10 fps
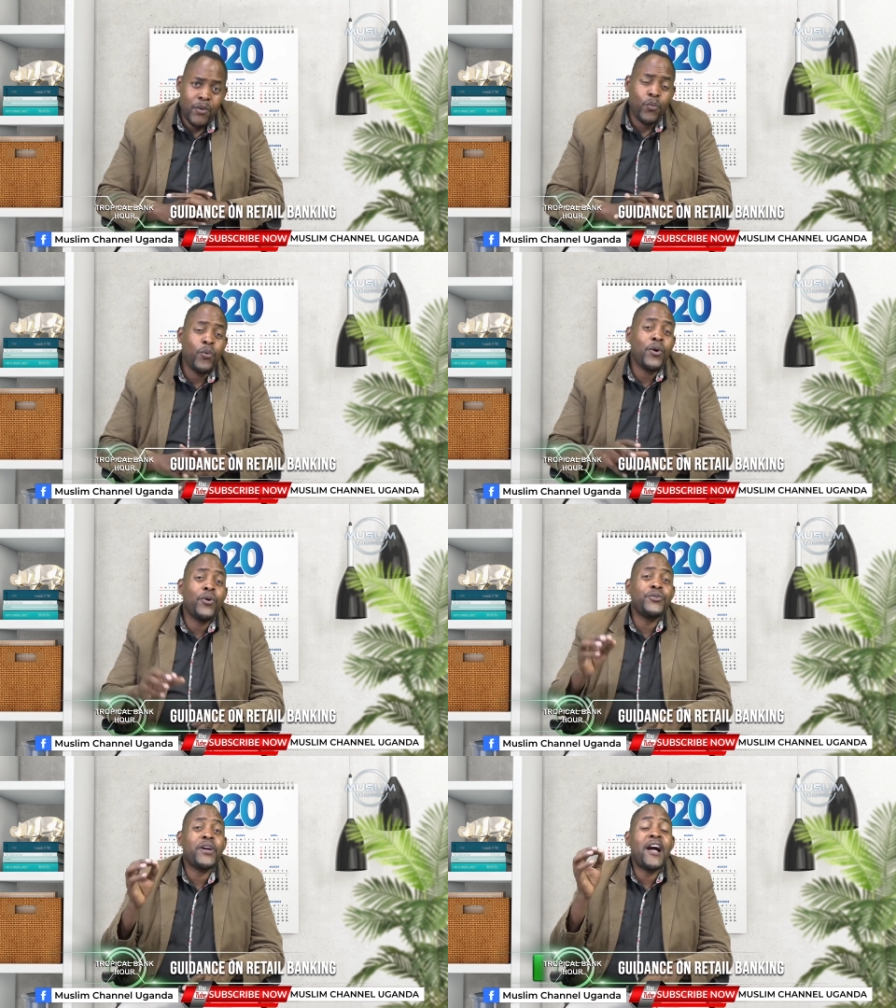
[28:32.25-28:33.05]
We're
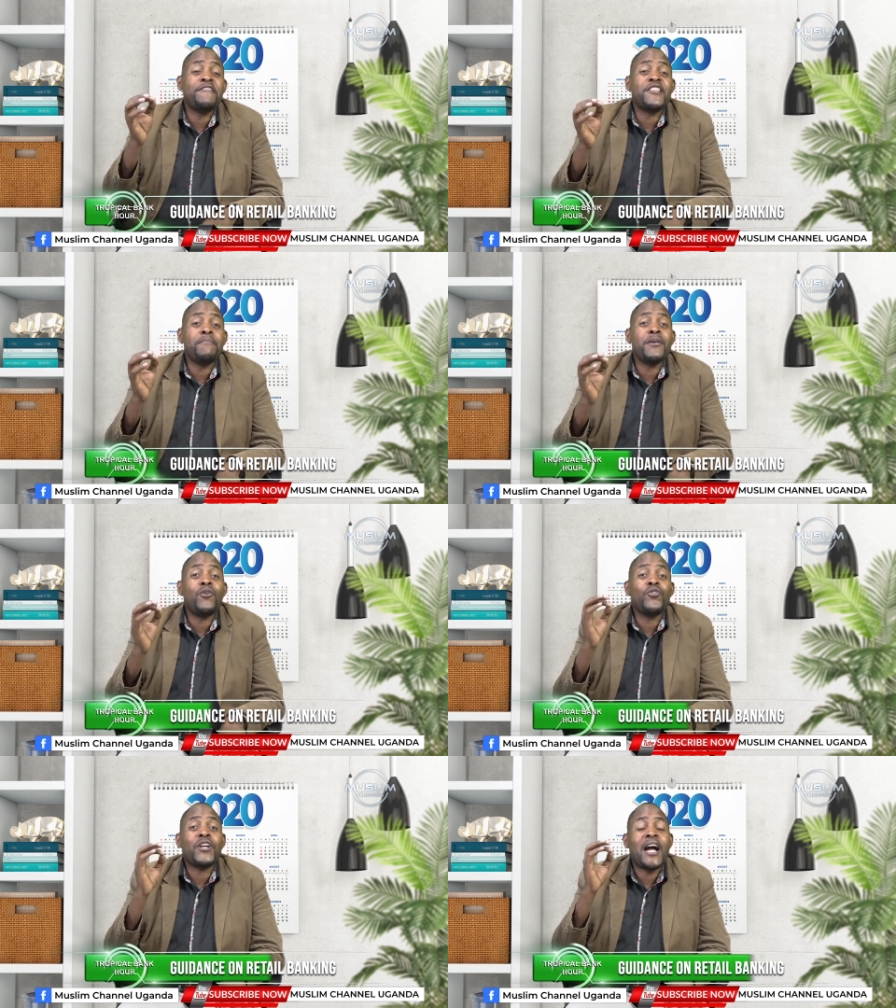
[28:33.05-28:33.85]
going to have something
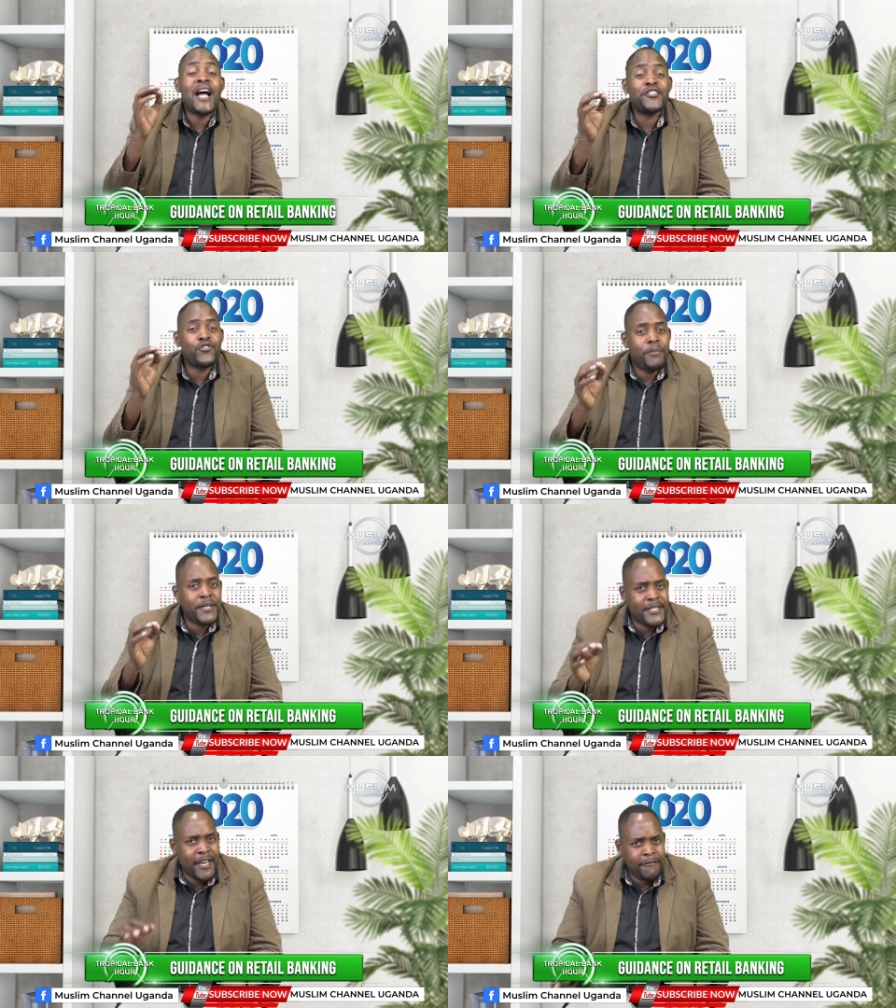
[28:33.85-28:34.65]
on customer
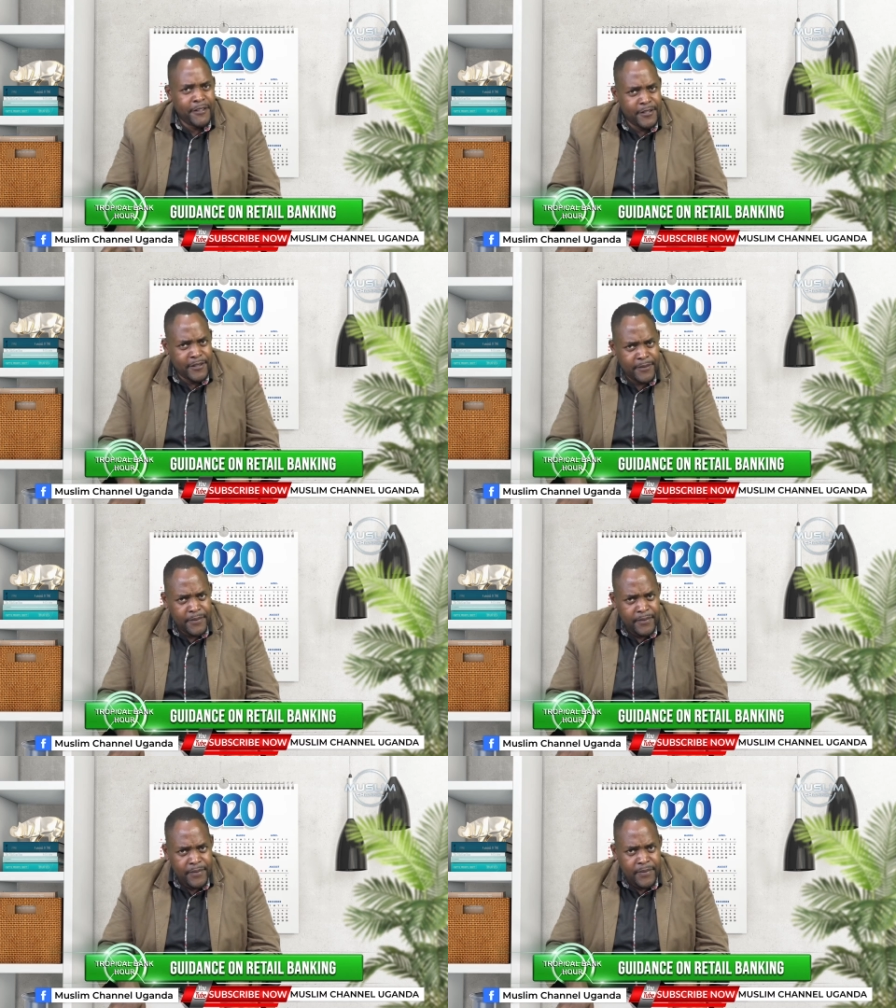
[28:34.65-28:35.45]
service,
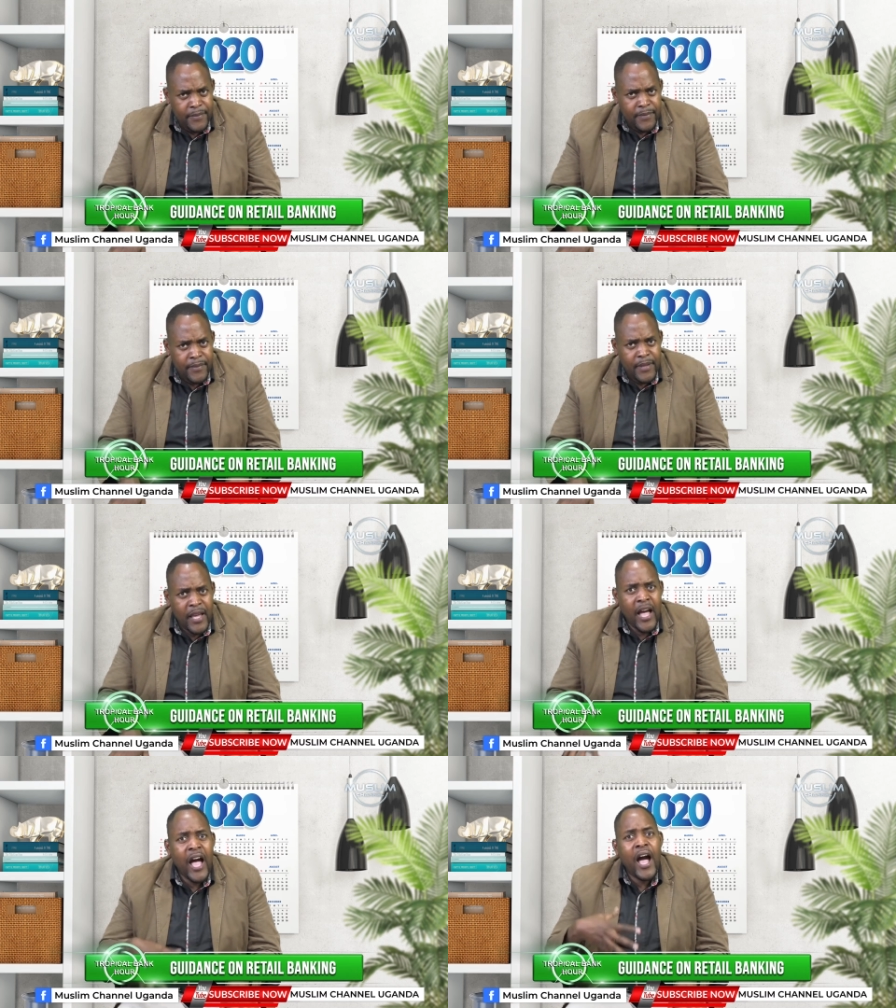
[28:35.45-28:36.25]

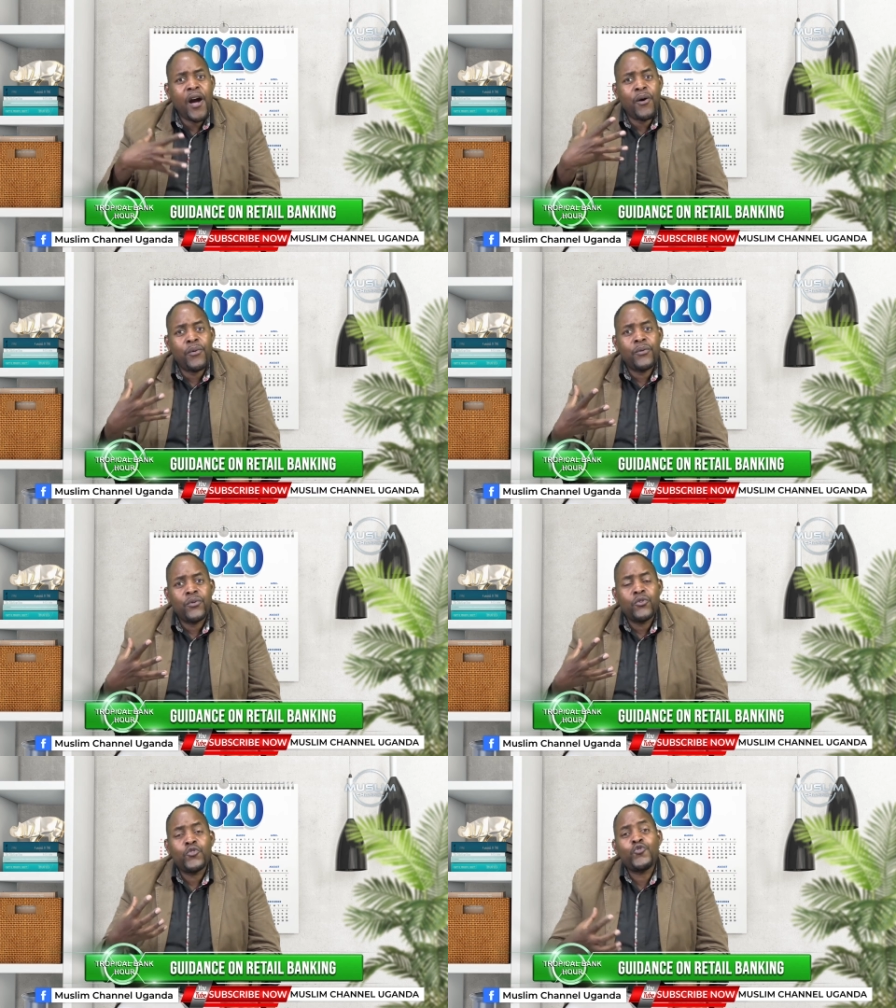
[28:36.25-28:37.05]
how
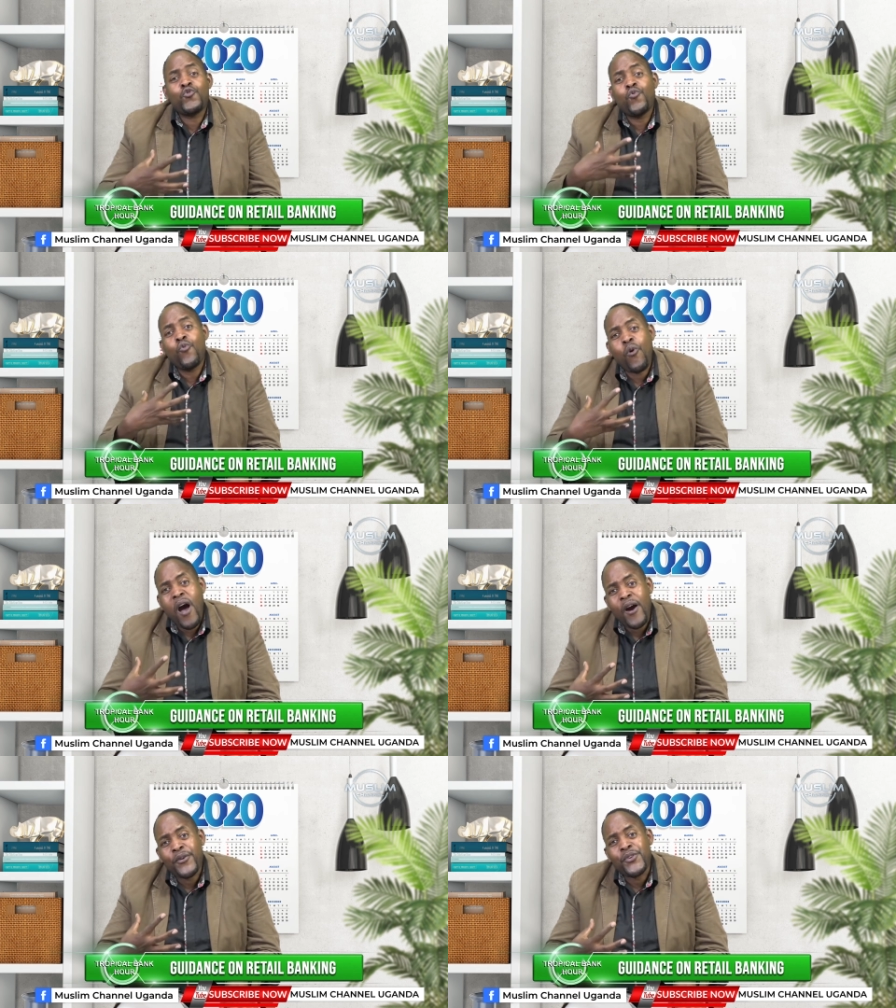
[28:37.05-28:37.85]
to
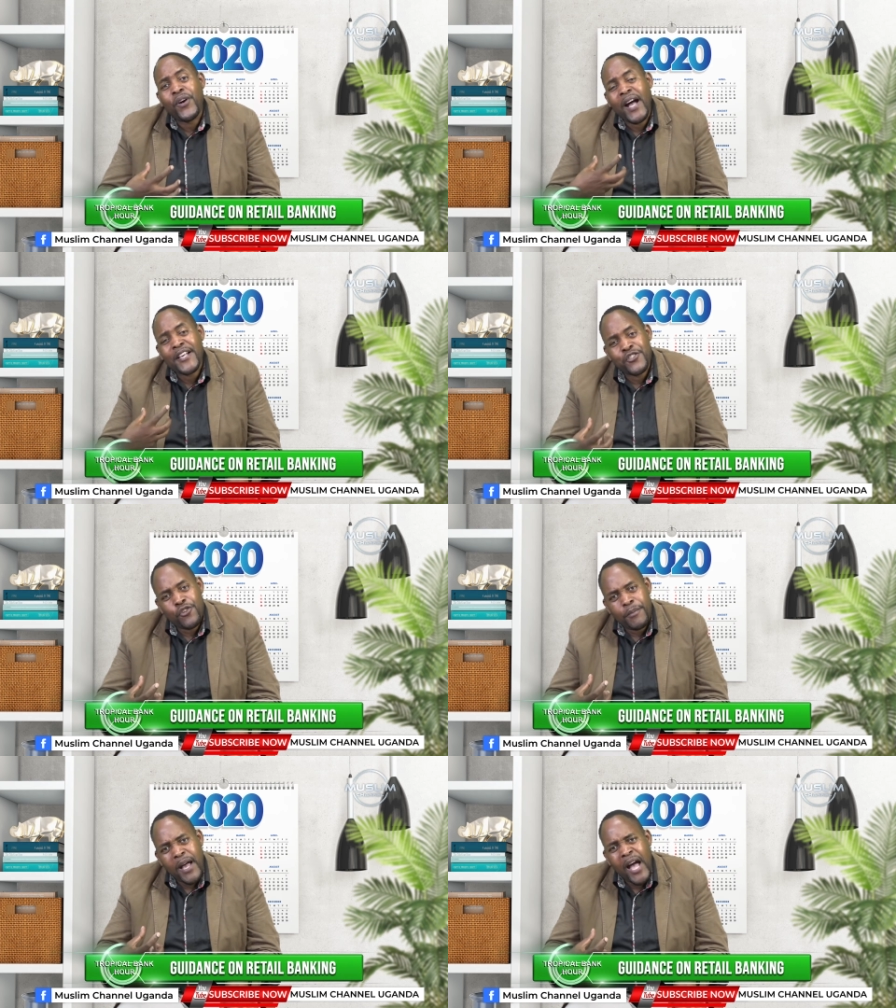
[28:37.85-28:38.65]
wow your
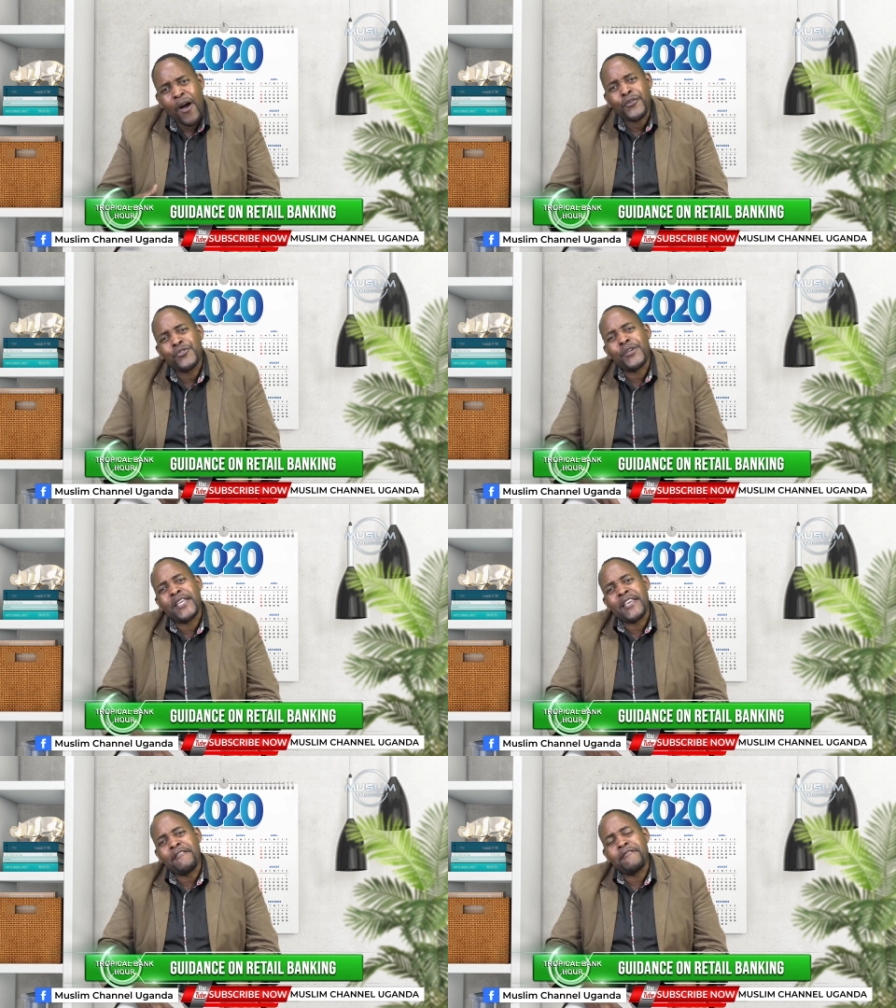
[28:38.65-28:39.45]
customer, how
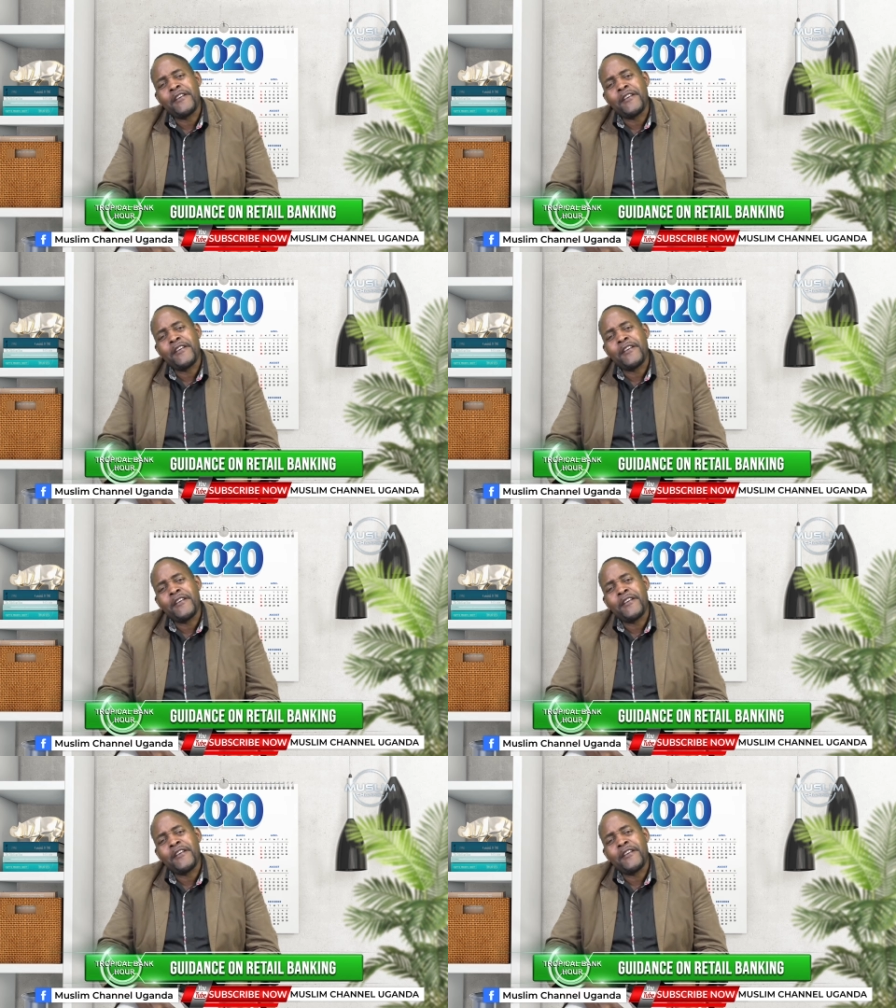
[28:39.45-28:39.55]
to give